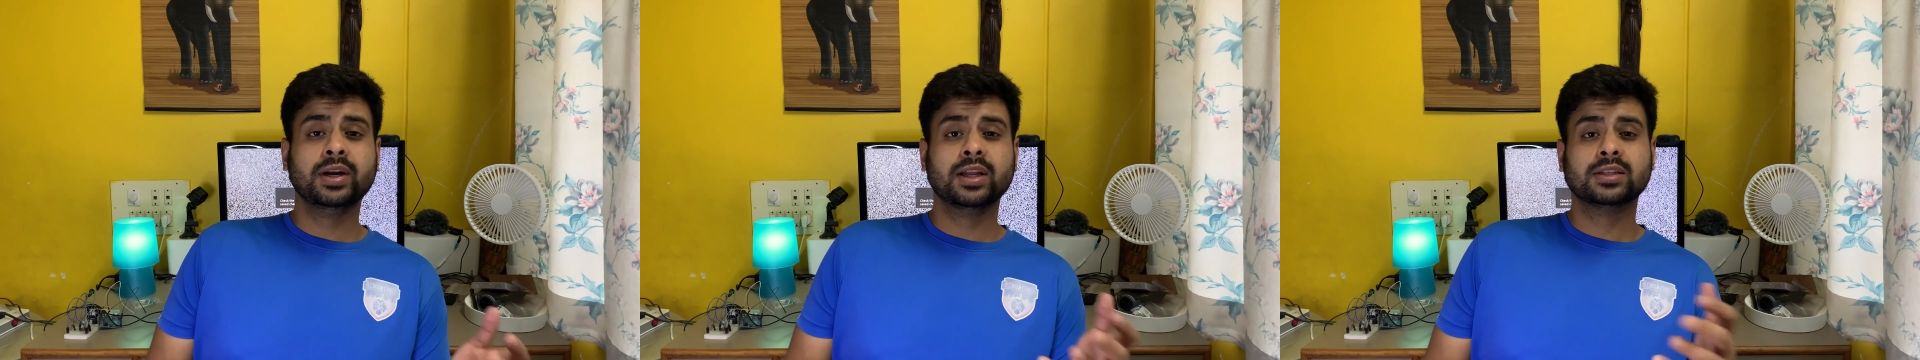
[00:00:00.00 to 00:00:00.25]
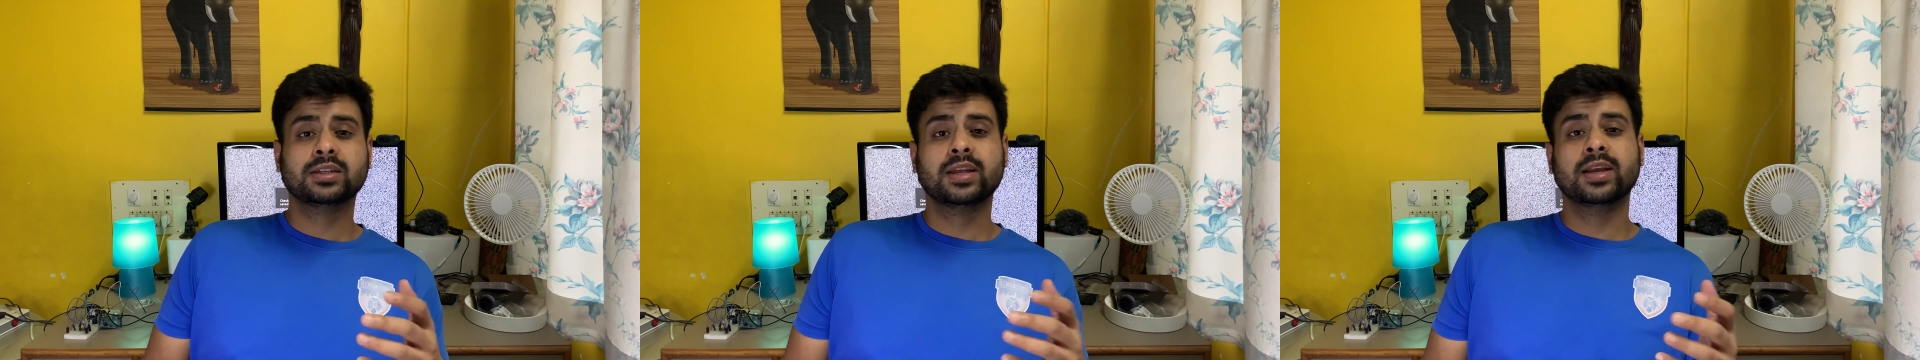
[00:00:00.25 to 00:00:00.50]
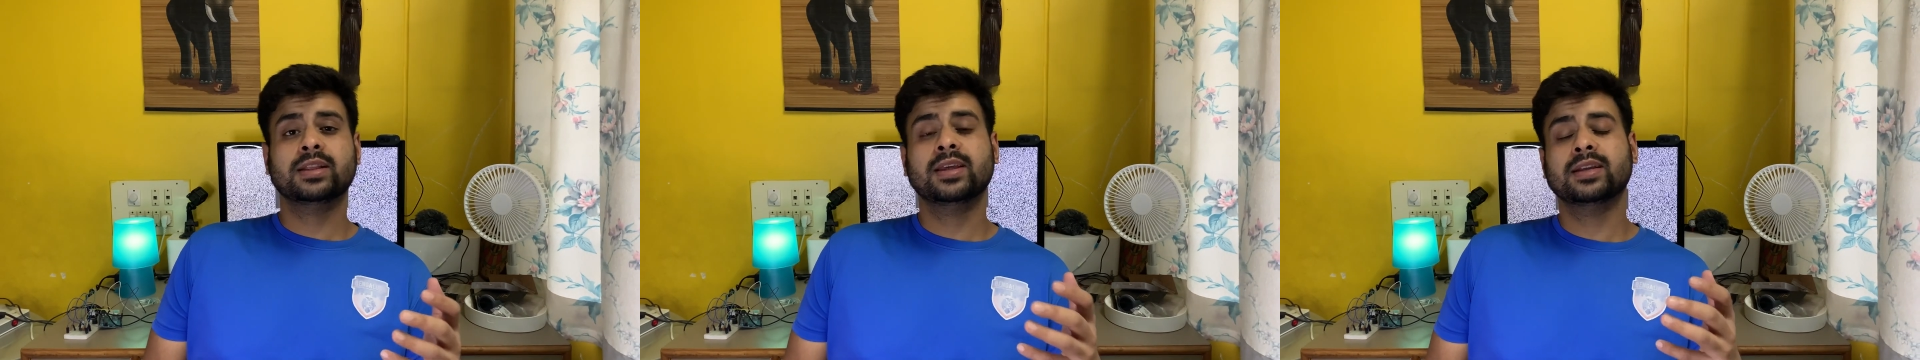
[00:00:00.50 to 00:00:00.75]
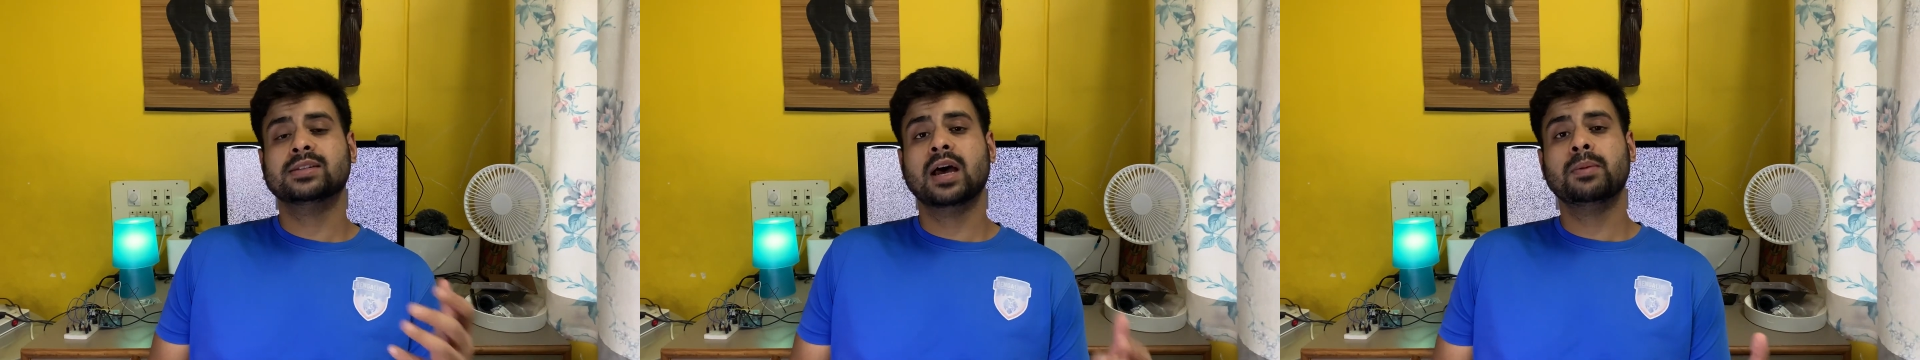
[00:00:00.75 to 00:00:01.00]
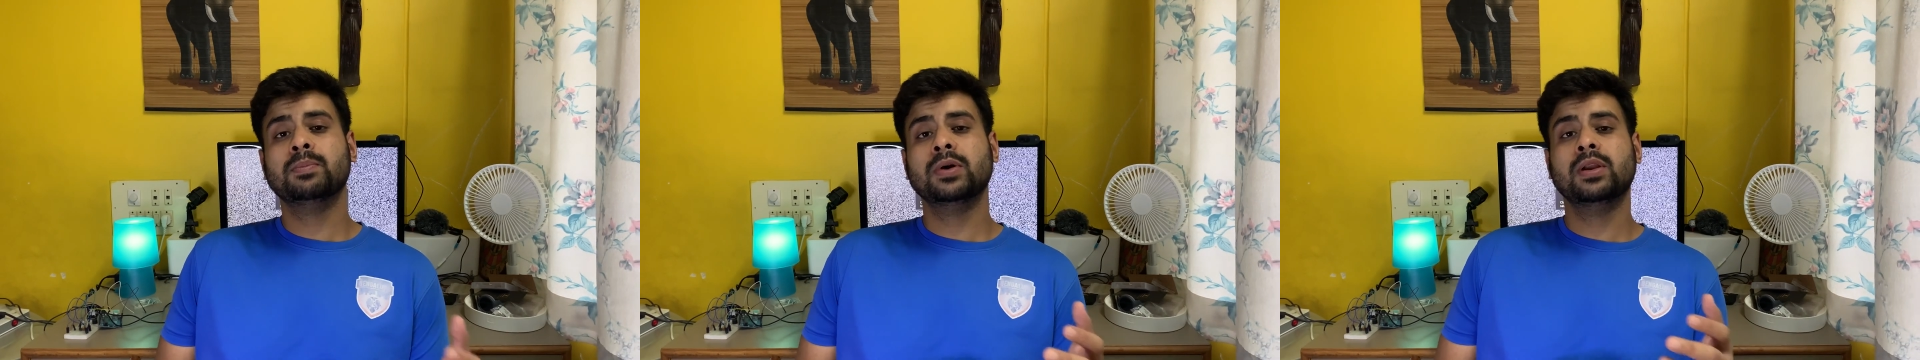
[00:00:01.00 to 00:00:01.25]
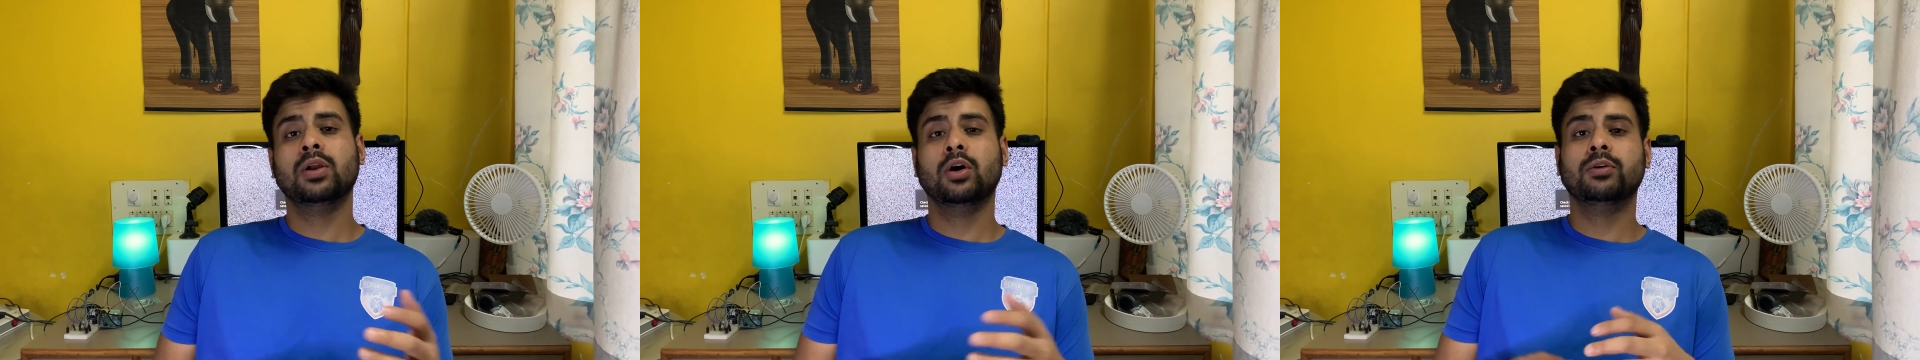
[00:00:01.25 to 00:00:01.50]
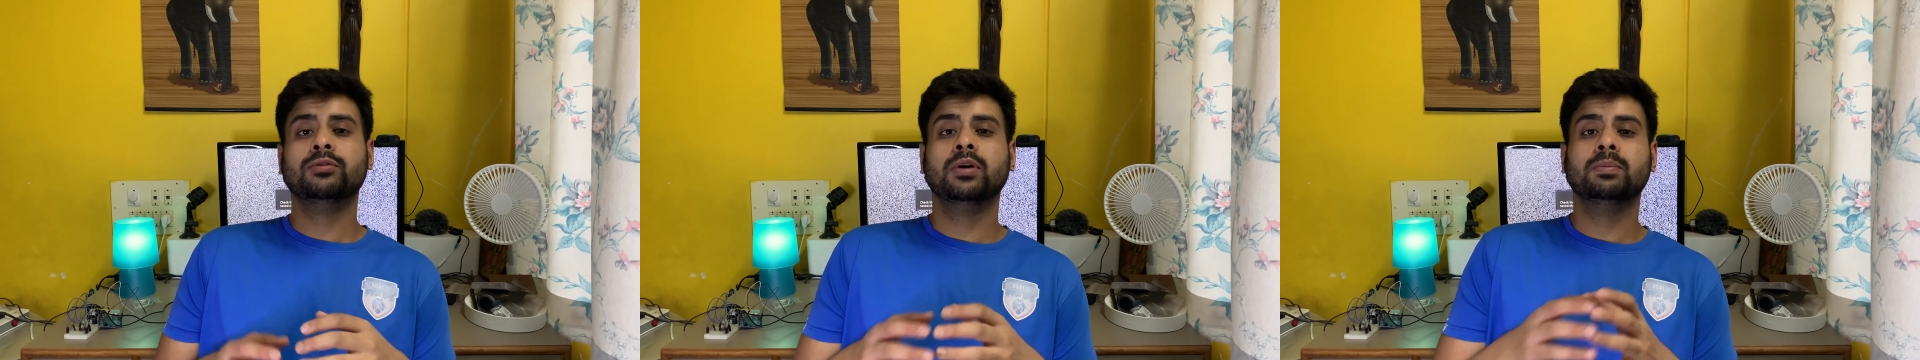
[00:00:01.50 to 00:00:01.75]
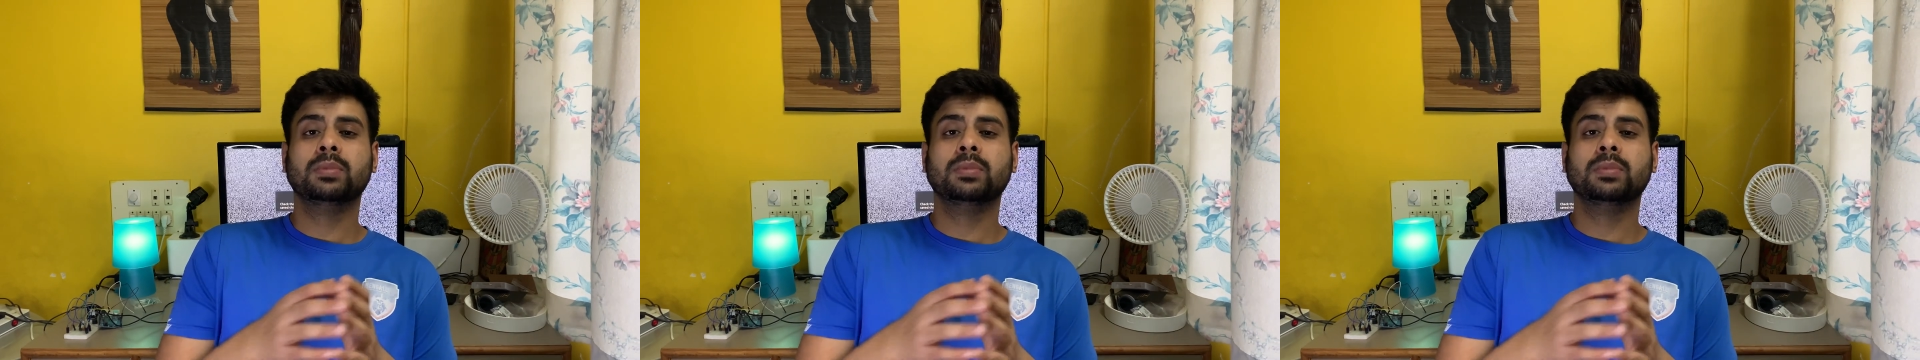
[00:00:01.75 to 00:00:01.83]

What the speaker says: Let's take the example of a